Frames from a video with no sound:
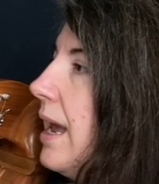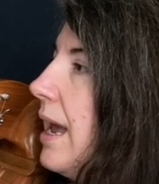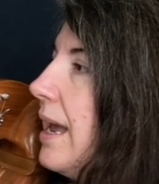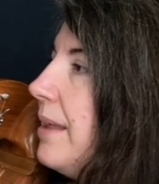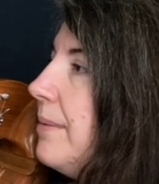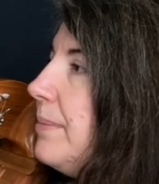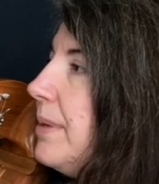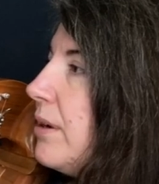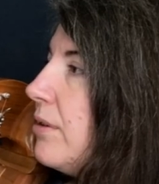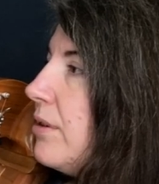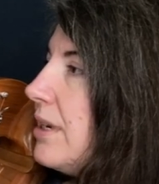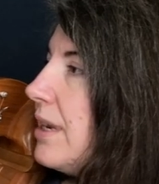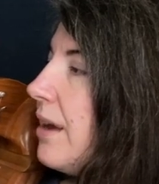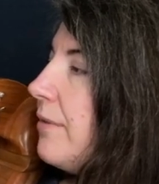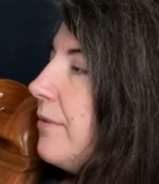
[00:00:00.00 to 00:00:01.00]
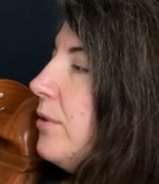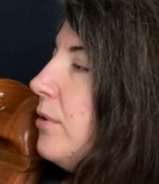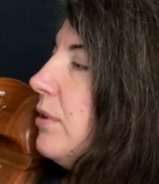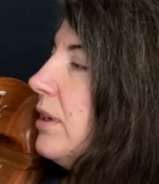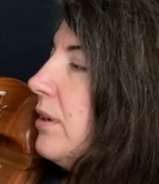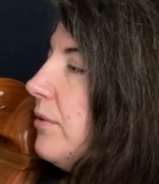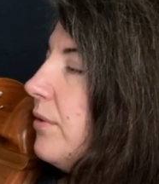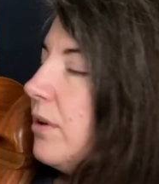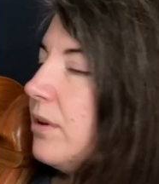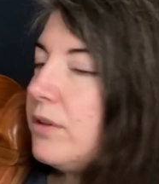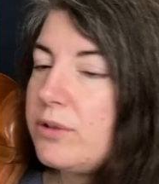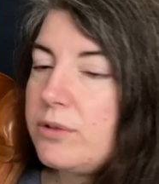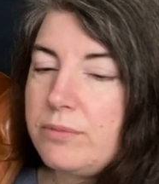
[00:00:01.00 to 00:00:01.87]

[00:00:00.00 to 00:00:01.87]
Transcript: and because they have no levers,